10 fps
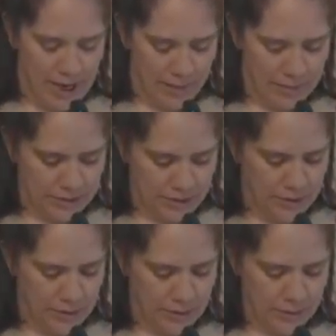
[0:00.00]

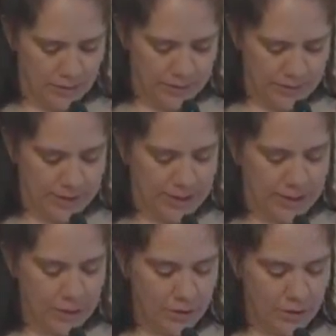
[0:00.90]
so that the
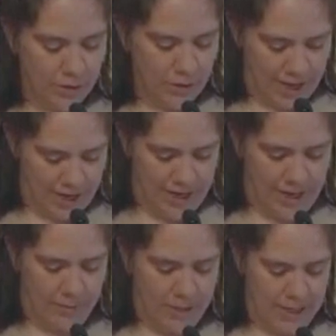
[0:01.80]
UUA
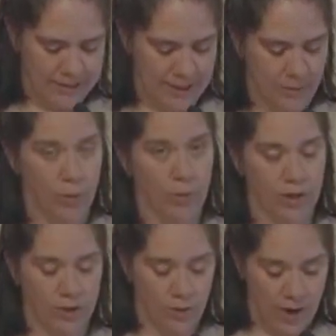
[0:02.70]
and BSA will
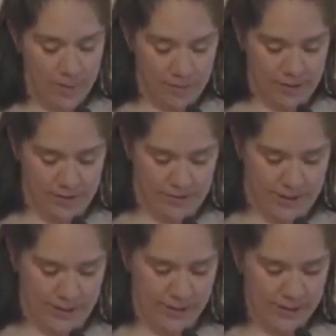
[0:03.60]
work
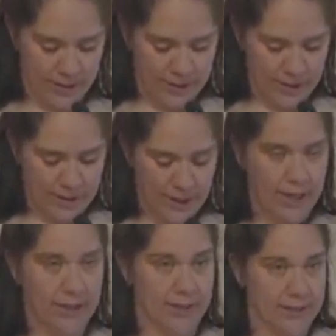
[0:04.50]
cooperatively.
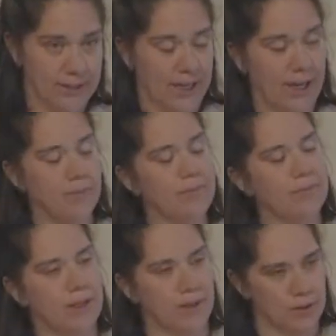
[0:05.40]
And at this time,
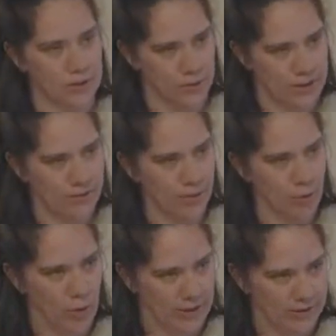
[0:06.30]
it was only for
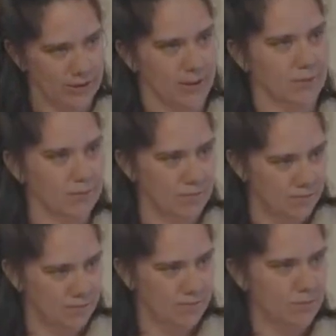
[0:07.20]
boys, so
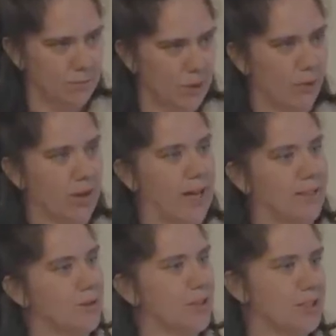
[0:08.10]
be aware
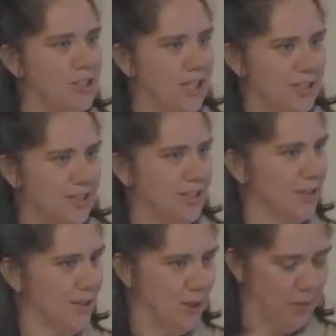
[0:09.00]
that's going to change here
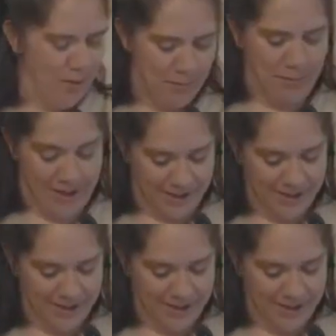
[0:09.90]
in a little bit. But